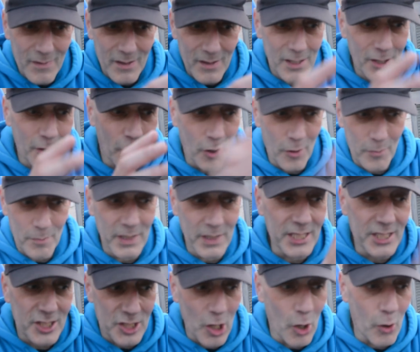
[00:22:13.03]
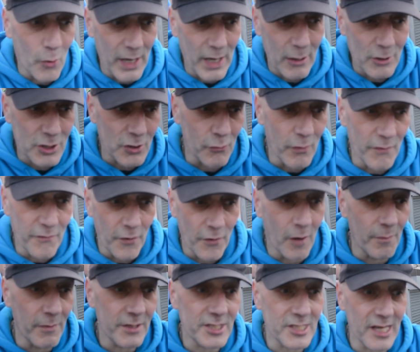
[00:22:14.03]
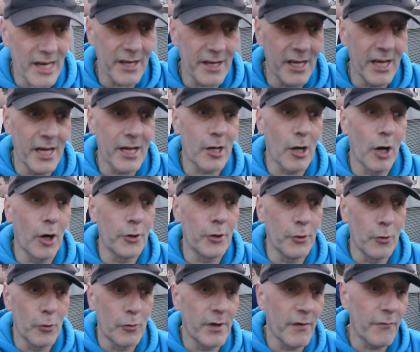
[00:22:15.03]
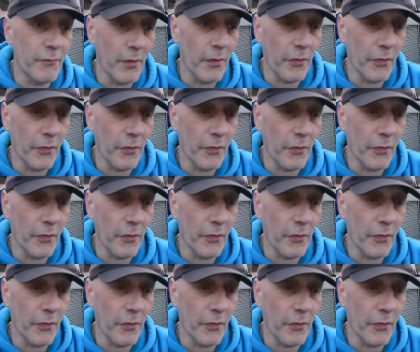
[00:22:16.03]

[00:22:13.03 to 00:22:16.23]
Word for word: you know, been told how to reform the technique or do different